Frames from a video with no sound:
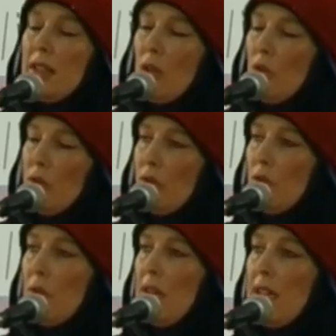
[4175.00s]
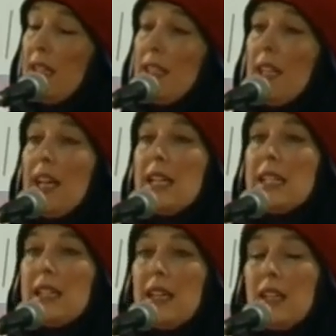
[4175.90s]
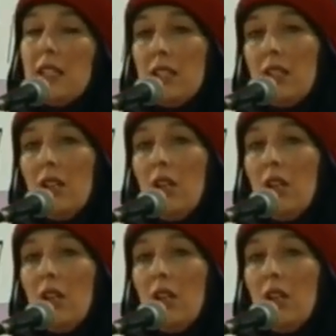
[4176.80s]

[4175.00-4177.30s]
I thought for a while, and then I said,